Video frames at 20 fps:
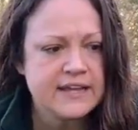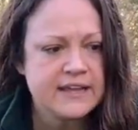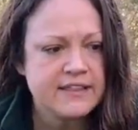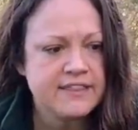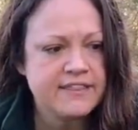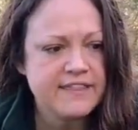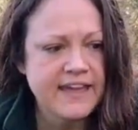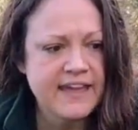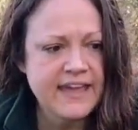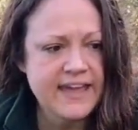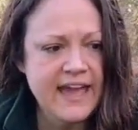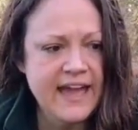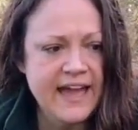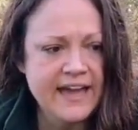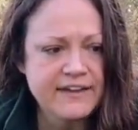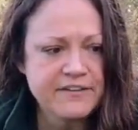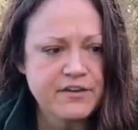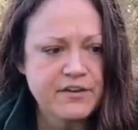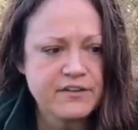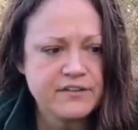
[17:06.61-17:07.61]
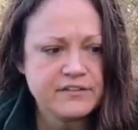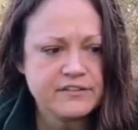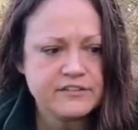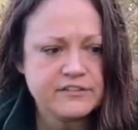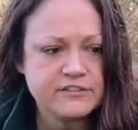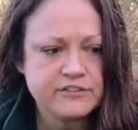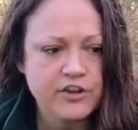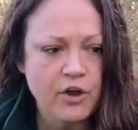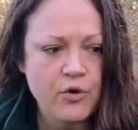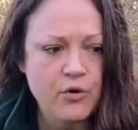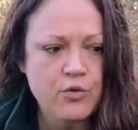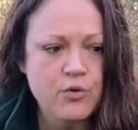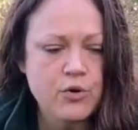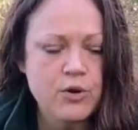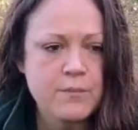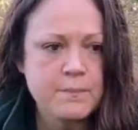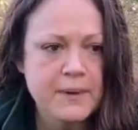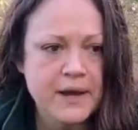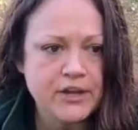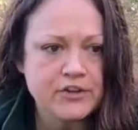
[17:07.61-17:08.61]
They had so
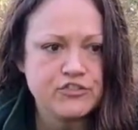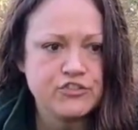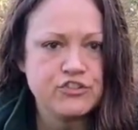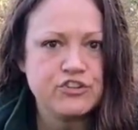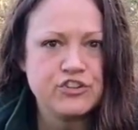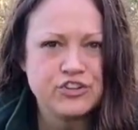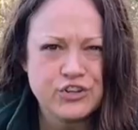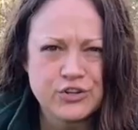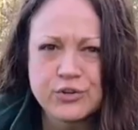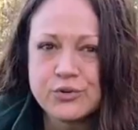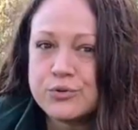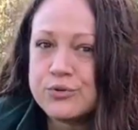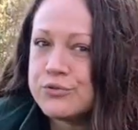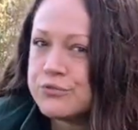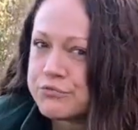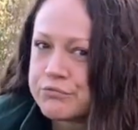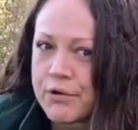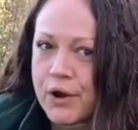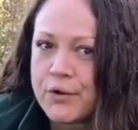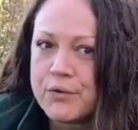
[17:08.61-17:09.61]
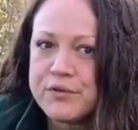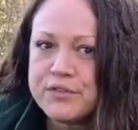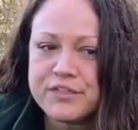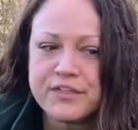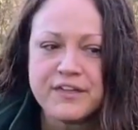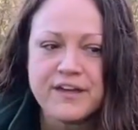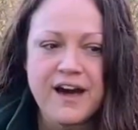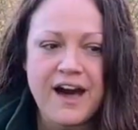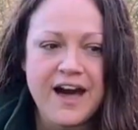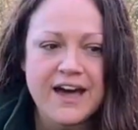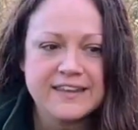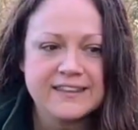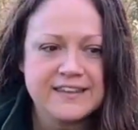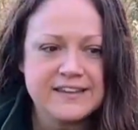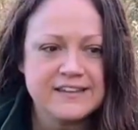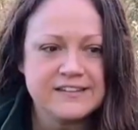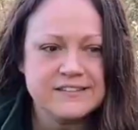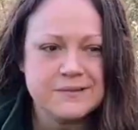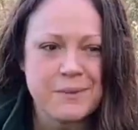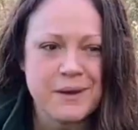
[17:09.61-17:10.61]
much new growth on
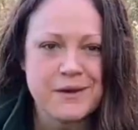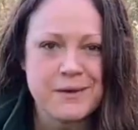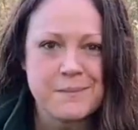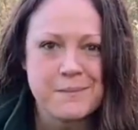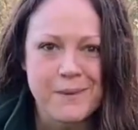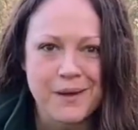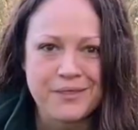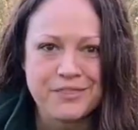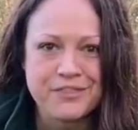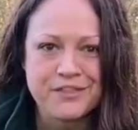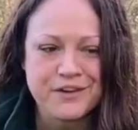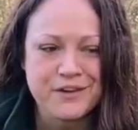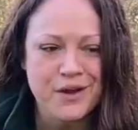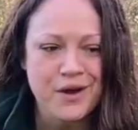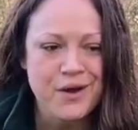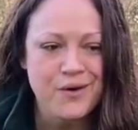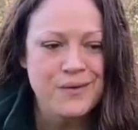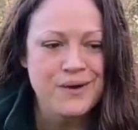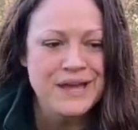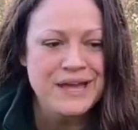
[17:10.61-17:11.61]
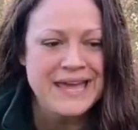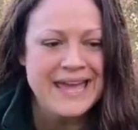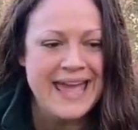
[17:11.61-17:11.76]
this about a month ago,